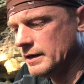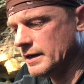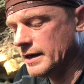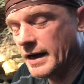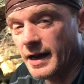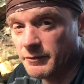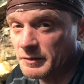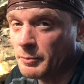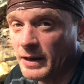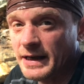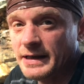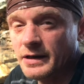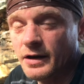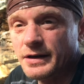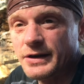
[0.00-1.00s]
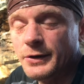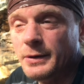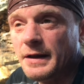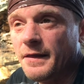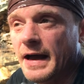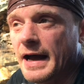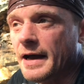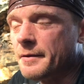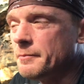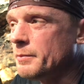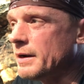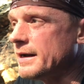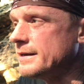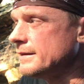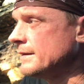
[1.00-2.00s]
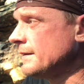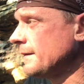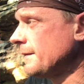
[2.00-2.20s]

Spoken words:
and I was planning on doing that, but